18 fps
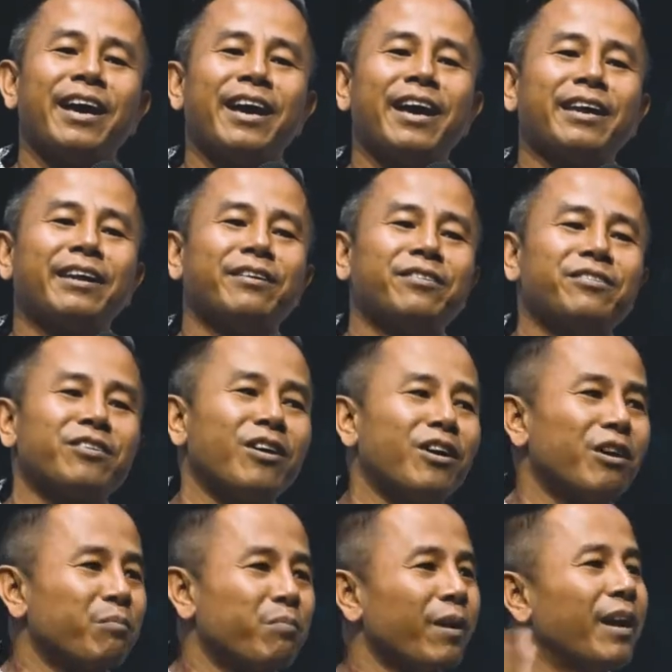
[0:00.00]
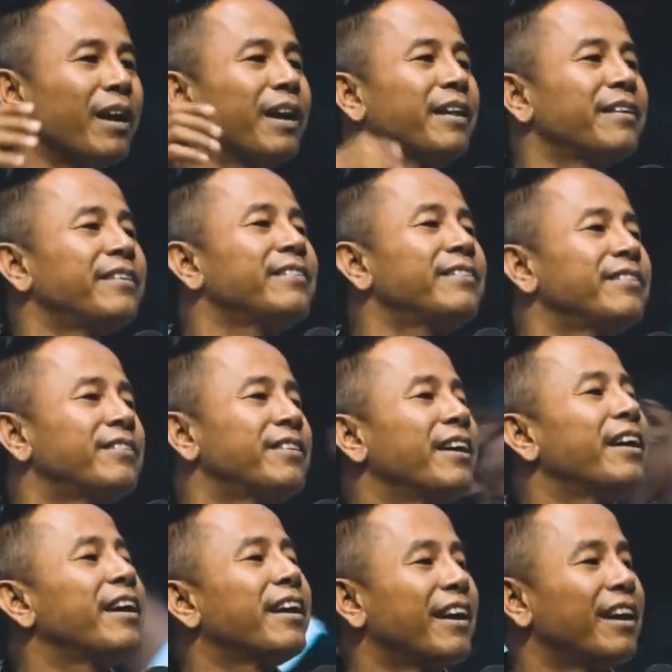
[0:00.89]
and the song played, This is
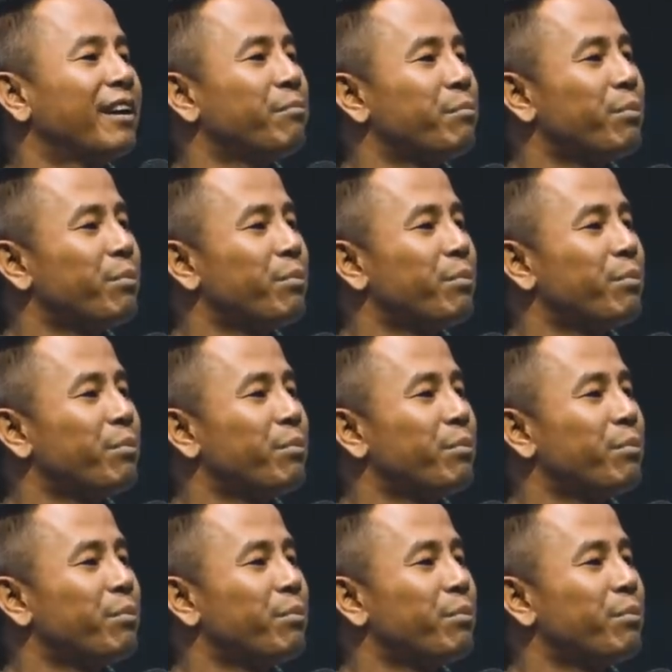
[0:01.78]
the air I